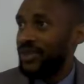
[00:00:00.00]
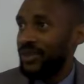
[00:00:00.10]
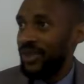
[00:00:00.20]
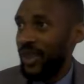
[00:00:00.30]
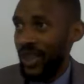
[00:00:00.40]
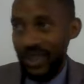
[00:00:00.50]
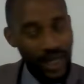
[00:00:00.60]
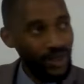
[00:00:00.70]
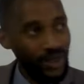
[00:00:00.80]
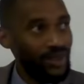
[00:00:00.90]
Mm. You
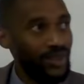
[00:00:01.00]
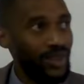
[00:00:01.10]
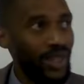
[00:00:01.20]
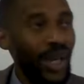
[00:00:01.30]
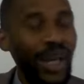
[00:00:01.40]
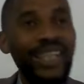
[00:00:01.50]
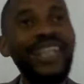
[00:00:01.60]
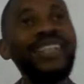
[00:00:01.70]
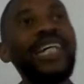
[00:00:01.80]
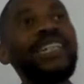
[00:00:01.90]
understand? And
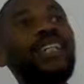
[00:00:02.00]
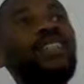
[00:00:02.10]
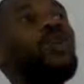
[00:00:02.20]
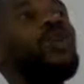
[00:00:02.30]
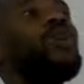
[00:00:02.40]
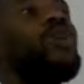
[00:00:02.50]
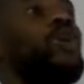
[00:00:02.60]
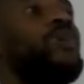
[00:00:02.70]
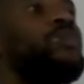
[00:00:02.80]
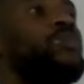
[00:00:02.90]
then Jesus says, No, no, no,
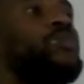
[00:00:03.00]
no.